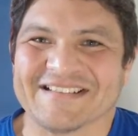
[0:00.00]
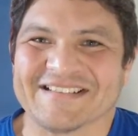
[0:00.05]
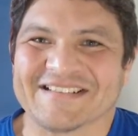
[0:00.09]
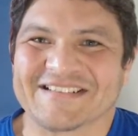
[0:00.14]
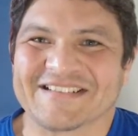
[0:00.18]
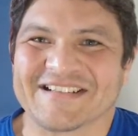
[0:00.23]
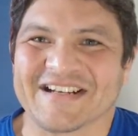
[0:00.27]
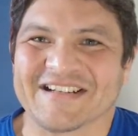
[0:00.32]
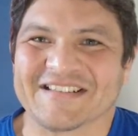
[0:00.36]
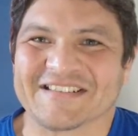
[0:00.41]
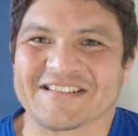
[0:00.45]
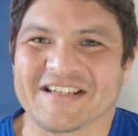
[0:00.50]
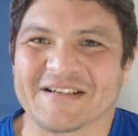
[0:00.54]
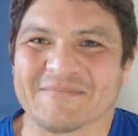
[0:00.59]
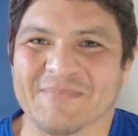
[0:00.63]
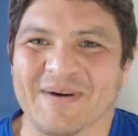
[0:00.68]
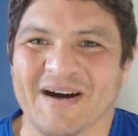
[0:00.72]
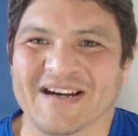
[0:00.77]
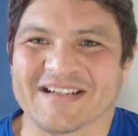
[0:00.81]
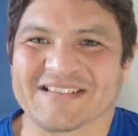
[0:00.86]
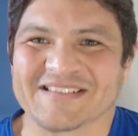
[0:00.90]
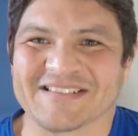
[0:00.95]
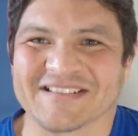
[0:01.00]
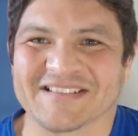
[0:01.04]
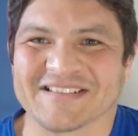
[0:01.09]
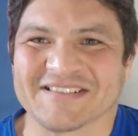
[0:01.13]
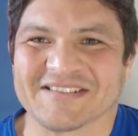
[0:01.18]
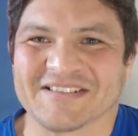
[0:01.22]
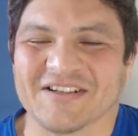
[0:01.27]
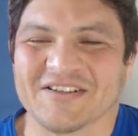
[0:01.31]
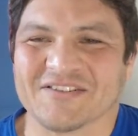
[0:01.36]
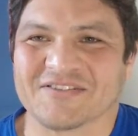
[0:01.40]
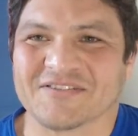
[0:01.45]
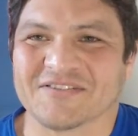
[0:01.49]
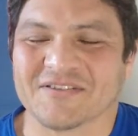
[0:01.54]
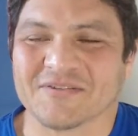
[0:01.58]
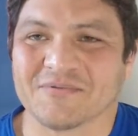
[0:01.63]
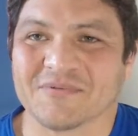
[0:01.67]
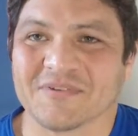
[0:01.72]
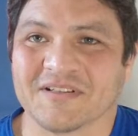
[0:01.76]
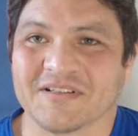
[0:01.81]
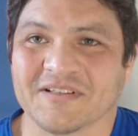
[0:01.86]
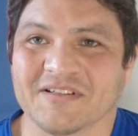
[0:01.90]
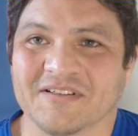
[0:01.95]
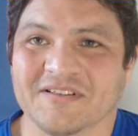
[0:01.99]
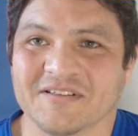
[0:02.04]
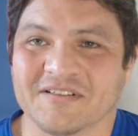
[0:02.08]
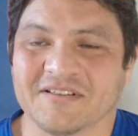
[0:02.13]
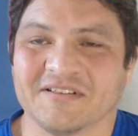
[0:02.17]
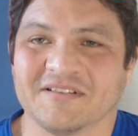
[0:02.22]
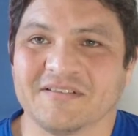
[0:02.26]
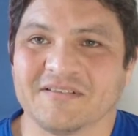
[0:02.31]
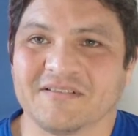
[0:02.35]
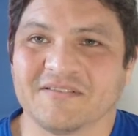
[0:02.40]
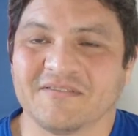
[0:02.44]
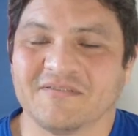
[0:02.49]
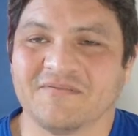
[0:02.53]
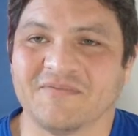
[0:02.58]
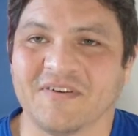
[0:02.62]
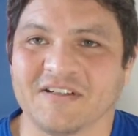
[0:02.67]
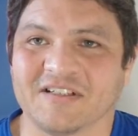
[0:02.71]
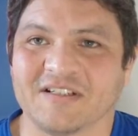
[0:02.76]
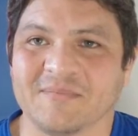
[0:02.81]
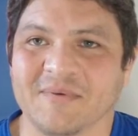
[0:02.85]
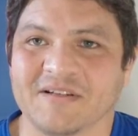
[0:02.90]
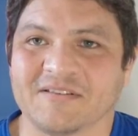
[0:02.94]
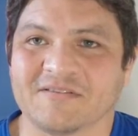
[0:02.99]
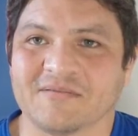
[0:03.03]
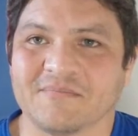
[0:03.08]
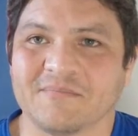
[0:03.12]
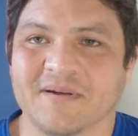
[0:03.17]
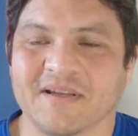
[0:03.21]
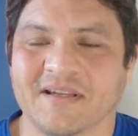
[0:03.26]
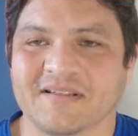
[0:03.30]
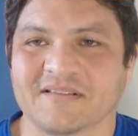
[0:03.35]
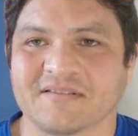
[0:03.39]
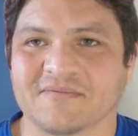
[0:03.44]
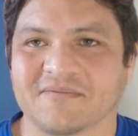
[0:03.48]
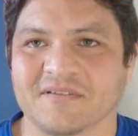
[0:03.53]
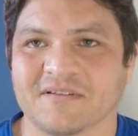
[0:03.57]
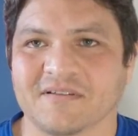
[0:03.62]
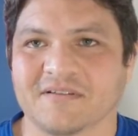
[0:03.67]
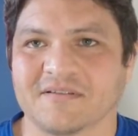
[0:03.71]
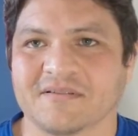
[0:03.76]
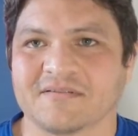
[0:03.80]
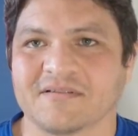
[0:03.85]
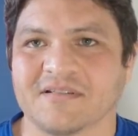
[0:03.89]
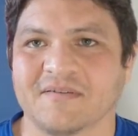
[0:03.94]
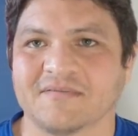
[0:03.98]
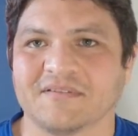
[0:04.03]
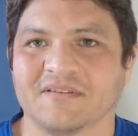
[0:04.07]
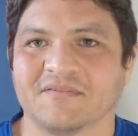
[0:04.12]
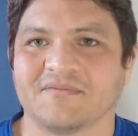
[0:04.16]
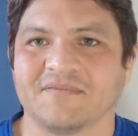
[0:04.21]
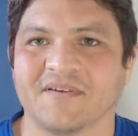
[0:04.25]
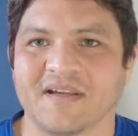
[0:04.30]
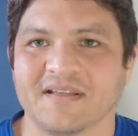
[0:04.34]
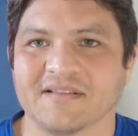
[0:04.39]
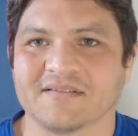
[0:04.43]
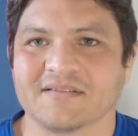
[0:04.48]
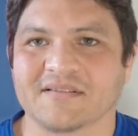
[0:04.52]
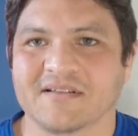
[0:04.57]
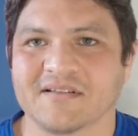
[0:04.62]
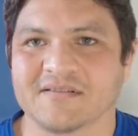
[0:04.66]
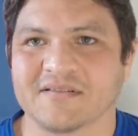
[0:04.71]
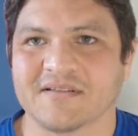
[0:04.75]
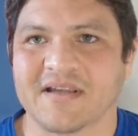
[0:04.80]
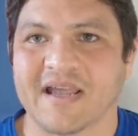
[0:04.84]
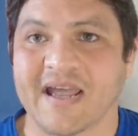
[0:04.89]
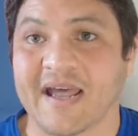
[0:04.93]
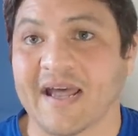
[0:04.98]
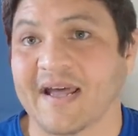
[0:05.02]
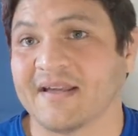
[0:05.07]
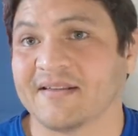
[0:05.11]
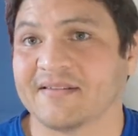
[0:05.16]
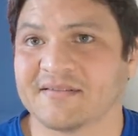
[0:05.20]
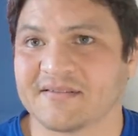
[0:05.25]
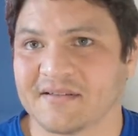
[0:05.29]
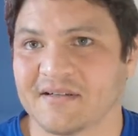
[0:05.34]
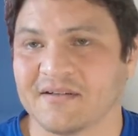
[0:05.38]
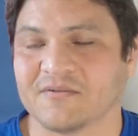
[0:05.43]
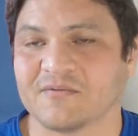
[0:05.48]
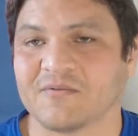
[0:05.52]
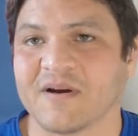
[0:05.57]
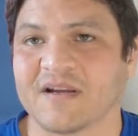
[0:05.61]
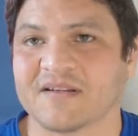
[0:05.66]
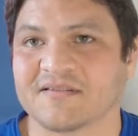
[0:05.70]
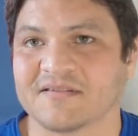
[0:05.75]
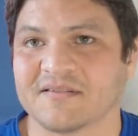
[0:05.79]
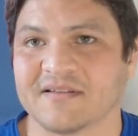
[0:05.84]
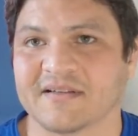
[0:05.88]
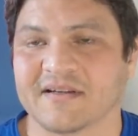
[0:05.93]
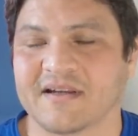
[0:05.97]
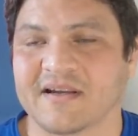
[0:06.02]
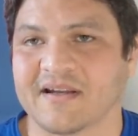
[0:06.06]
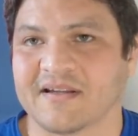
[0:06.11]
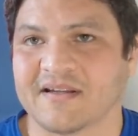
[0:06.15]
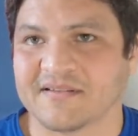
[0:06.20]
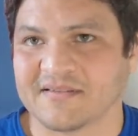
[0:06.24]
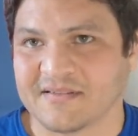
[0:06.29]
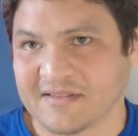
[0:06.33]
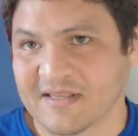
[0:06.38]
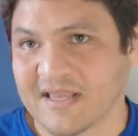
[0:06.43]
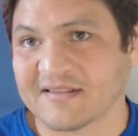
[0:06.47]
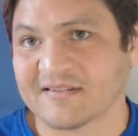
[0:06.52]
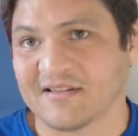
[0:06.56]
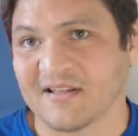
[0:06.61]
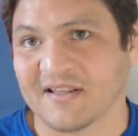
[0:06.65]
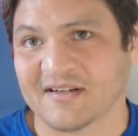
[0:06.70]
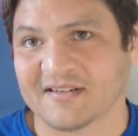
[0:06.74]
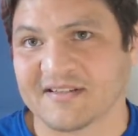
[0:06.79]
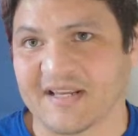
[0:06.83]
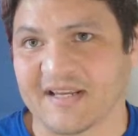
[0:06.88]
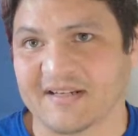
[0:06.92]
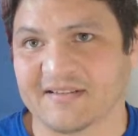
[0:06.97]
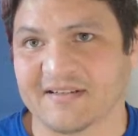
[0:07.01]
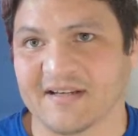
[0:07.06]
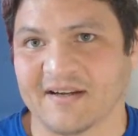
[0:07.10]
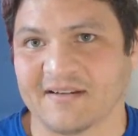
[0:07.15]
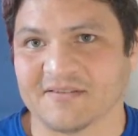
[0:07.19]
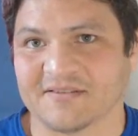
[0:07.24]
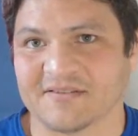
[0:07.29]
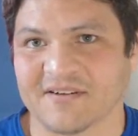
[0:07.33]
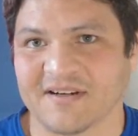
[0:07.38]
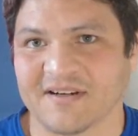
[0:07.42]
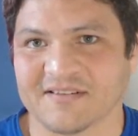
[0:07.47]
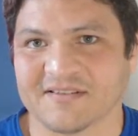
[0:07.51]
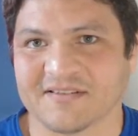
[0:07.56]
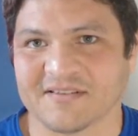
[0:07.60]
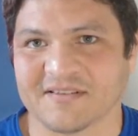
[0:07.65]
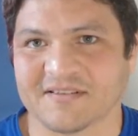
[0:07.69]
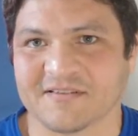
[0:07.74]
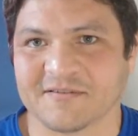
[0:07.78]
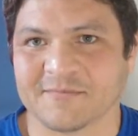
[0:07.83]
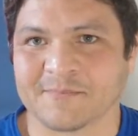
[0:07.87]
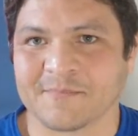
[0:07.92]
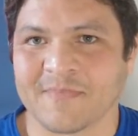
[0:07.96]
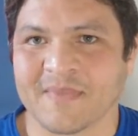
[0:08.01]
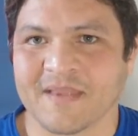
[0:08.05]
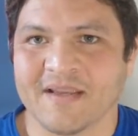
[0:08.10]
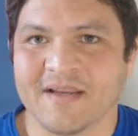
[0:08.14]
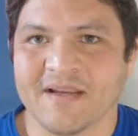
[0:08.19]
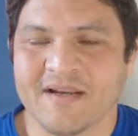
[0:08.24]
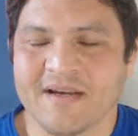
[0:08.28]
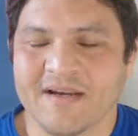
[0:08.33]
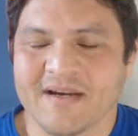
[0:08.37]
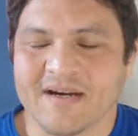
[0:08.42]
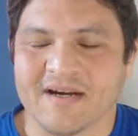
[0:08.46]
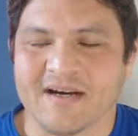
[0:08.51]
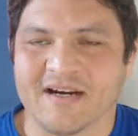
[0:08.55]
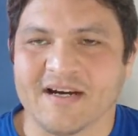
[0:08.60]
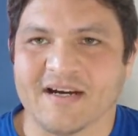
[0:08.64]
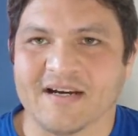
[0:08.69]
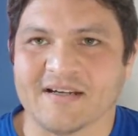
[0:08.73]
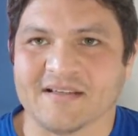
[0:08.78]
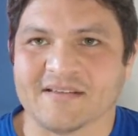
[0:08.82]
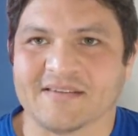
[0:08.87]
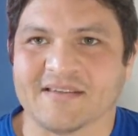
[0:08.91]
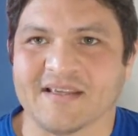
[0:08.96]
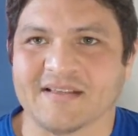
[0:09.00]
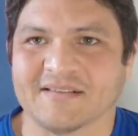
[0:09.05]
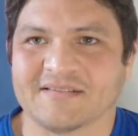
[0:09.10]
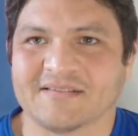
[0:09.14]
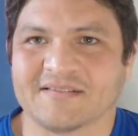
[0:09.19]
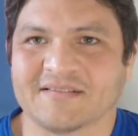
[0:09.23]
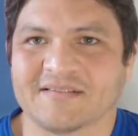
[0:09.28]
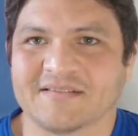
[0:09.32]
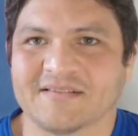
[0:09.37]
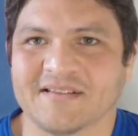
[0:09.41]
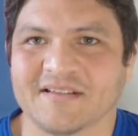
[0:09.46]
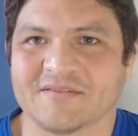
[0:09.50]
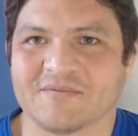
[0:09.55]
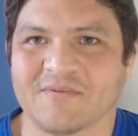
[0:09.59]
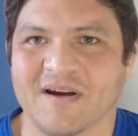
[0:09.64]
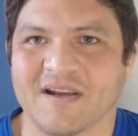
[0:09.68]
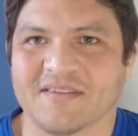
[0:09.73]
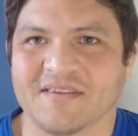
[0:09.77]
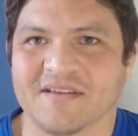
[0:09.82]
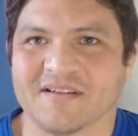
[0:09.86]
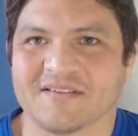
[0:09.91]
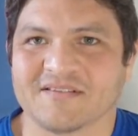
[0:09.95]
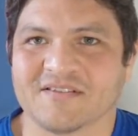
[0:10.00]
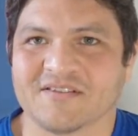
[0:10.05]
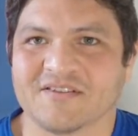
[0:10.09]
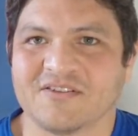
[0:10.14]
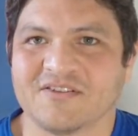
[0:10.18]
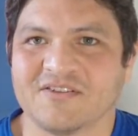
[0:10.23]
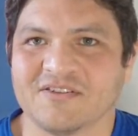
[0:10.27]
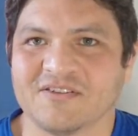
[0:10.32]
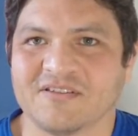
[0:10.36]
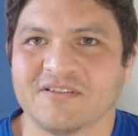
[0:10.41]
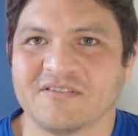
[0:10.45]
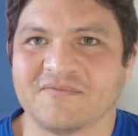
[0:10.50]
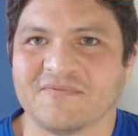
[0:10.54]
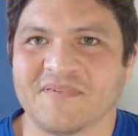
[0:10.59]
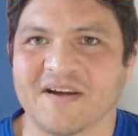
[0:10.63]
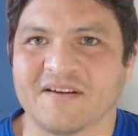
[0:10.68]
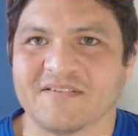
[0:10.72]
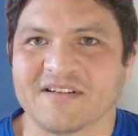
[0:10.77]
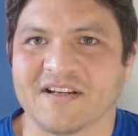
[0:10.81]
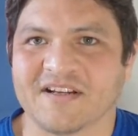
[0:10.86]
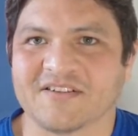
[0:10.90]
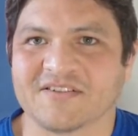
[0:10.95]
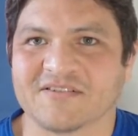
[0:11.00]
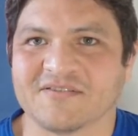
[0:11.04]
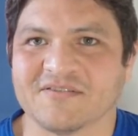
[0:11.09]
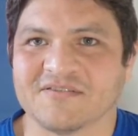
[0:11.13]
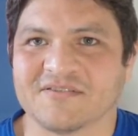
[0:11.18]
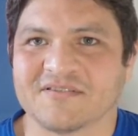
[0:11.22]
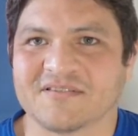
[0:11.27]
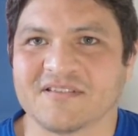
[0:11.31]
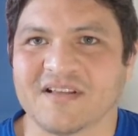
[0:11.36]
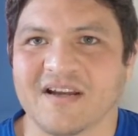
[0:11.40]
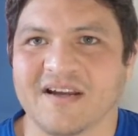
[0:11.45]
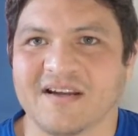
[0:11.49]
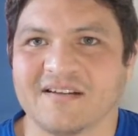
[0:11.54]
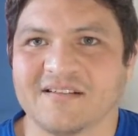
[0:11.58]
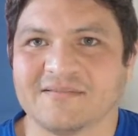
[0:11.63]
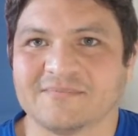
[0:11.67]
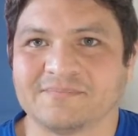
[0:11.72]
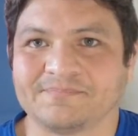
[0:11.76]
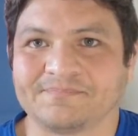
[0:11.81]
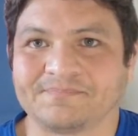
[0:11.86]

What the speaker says: Chinese kickboxing is also a really good fundamental base for self defense because it has a wrestling. It has a lot of takedowns, right? So that's why I think it's a good foundational style.